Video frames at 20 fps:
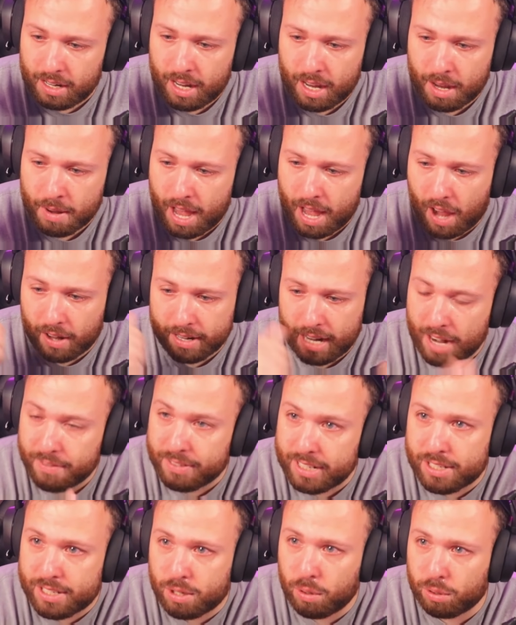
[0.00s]
on
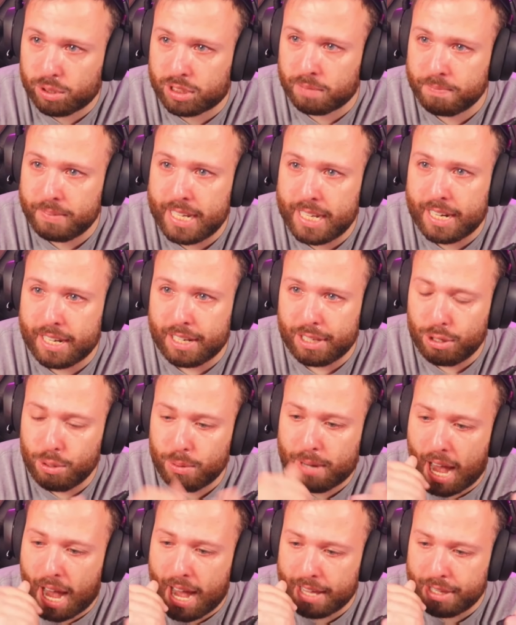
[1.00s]
every social media. You
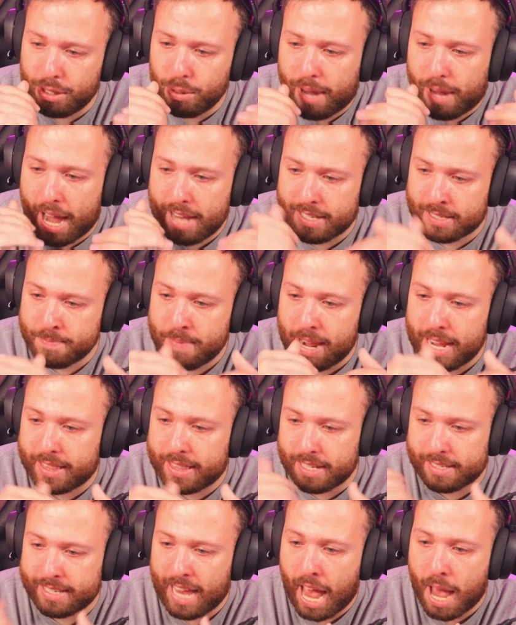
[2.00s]
got you guys made
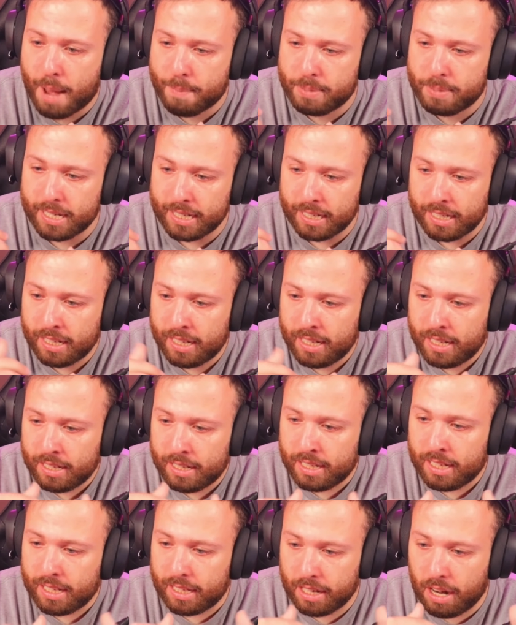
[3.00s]
this happen.
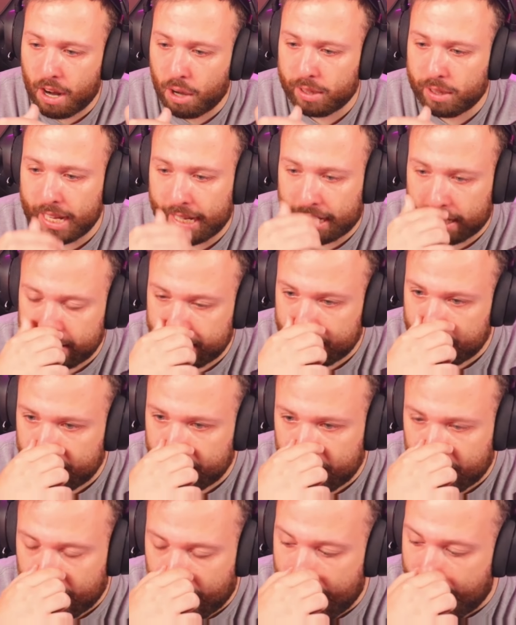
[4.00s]
You know, like
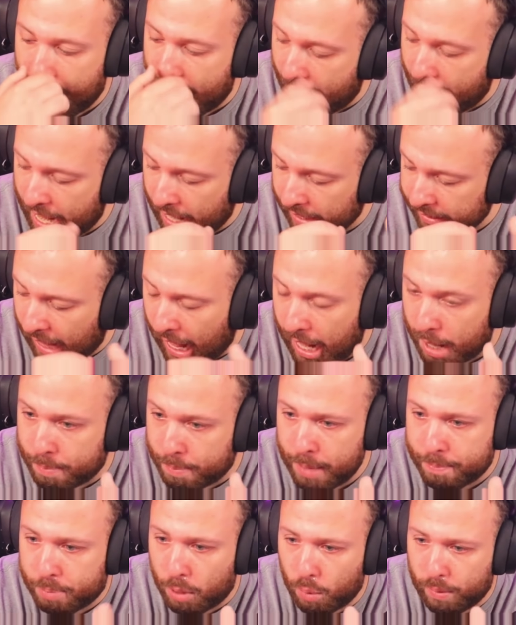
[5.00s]
a lot of
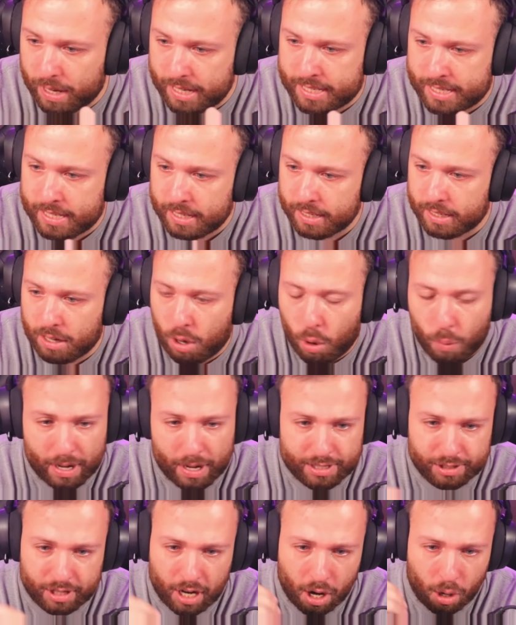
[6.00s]
people always
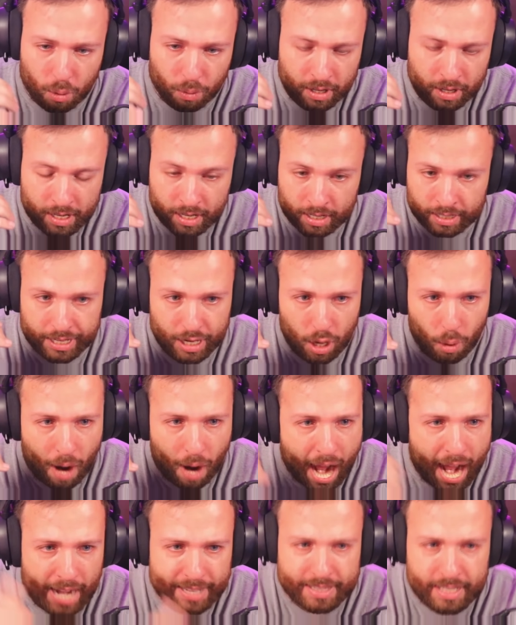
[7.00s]
always go, you know,
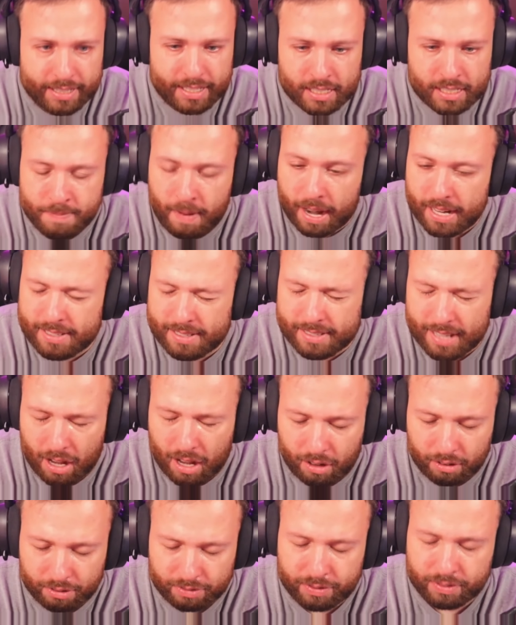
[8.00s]
I did this
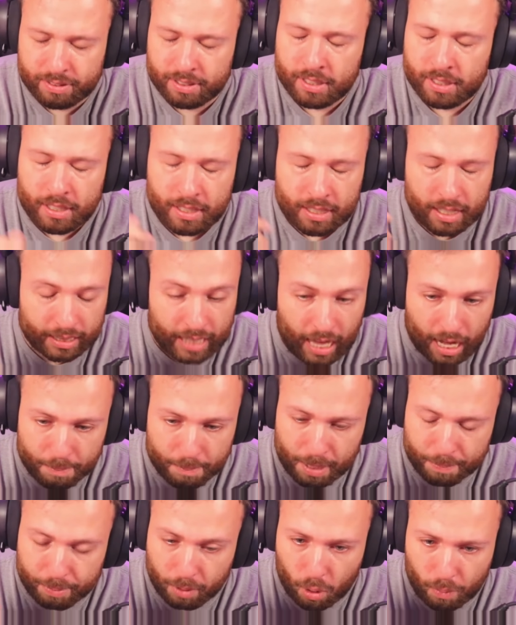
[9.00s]
myself. A lot of
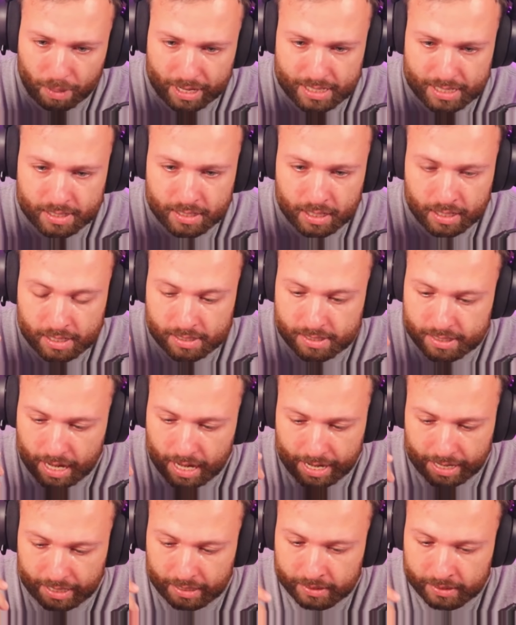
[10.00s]
people always say,